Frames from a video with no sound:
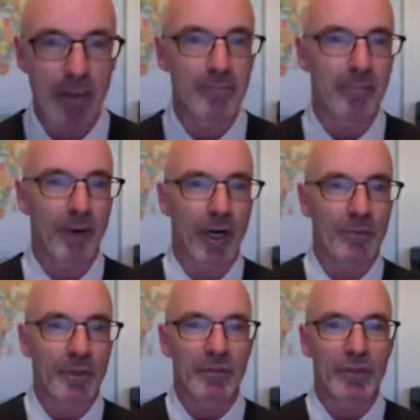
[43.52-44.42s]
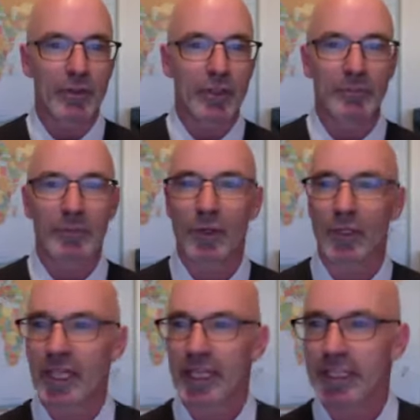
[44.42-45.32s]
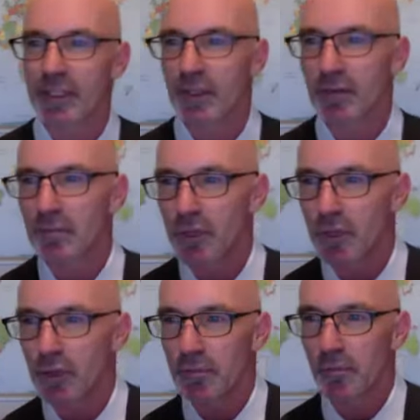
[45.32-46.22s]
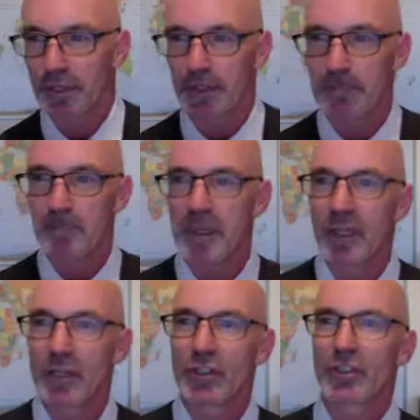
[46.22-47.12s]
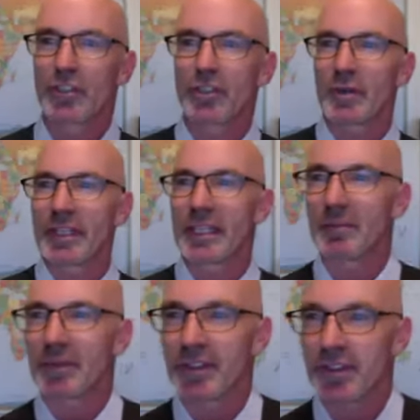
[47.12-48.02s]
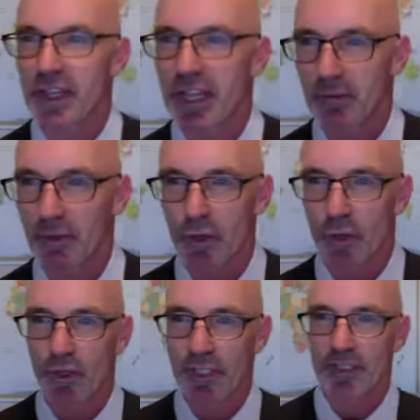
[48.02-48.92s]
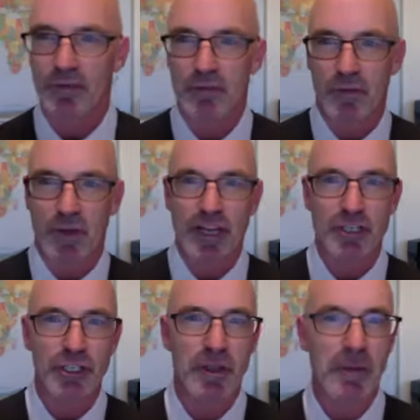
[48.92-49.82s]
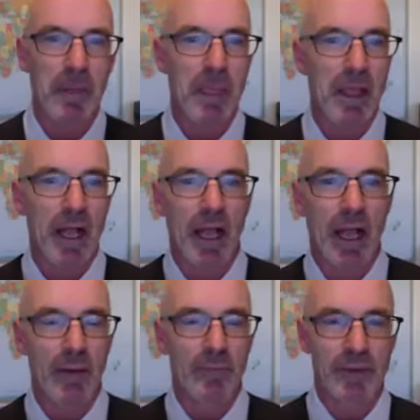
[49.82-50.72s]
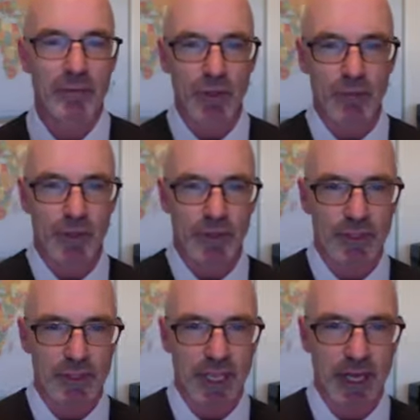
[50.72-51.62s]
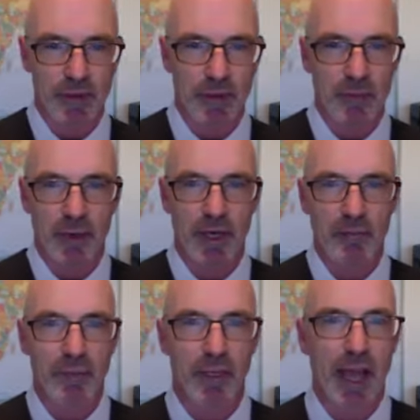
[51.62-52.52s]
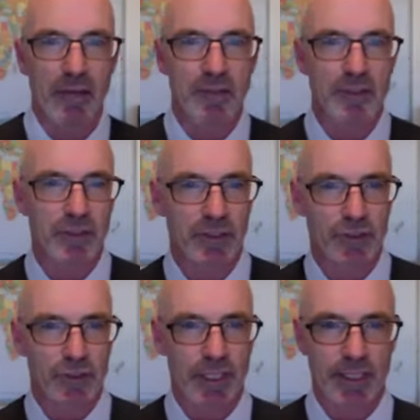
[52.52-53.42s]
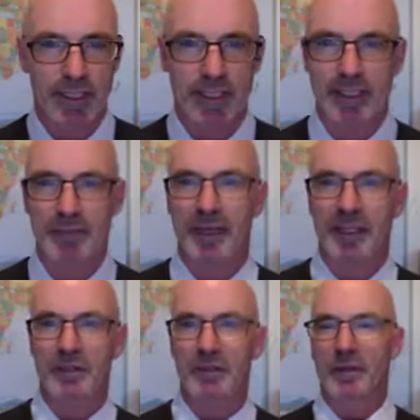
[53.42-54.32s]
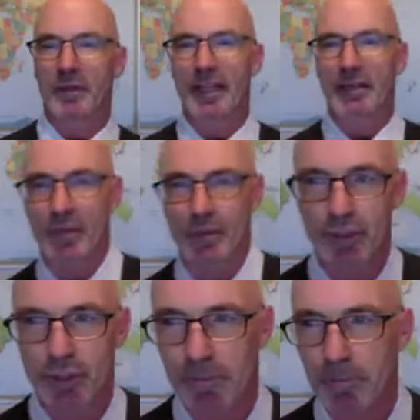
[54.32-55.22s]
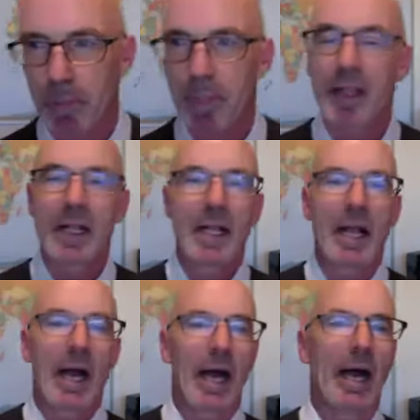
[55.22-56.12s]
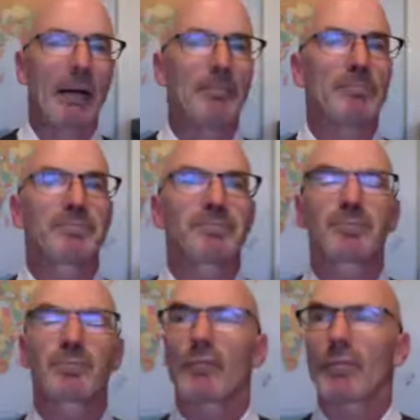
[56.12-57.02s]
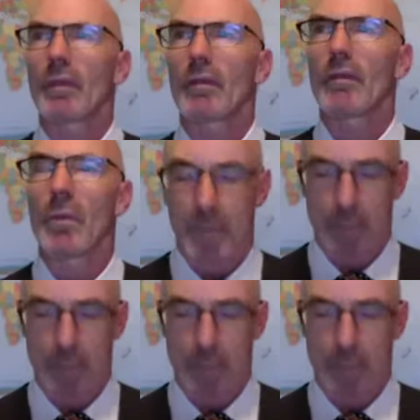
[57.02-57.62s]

and Barb, if you could put click your mute button, just so we keep this uh, recording fresh. Um, the mute button is down in the bottom left. You can just click that little microphone, that'll mute you. Um,